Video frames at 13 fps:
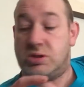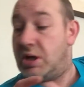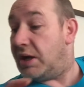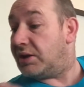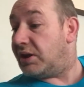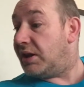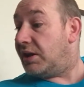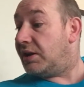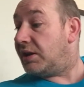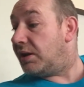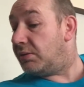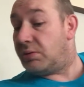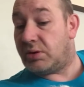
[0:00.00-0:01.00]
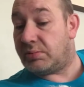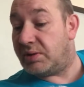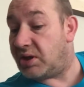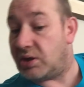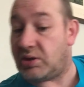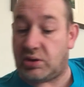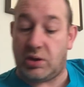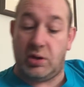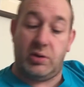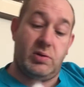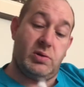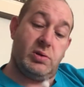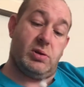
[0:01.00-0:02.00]
Nice and easy. Where's my scissors
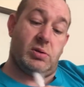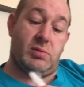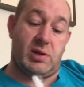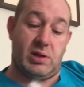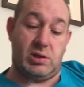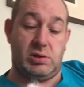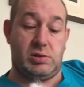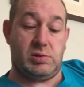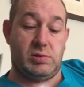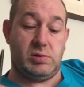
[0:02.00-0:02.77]
gone? There we go.